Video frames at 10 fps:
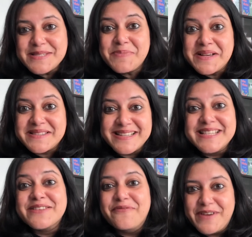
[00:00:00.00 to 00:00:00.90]
person
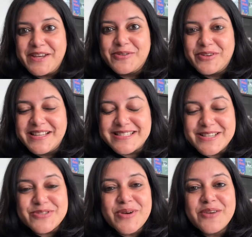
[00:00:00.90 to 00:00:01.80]
is a very good listener.
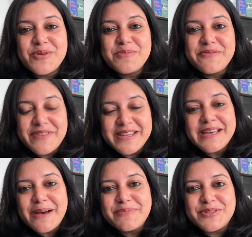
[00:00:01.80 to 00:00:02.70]
So I will be very
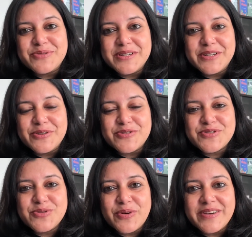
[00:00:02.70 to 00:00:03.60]
happy to hear your
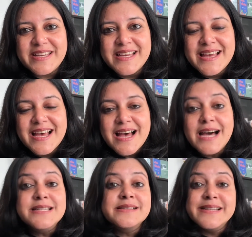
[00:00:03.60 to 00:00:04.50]
story.
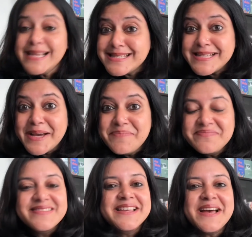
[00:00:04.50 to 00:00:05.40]
Until the next time,
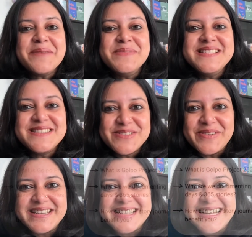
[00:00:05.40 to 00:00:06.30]
happy
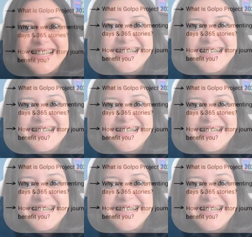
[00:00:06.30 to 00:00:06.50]
storytelling.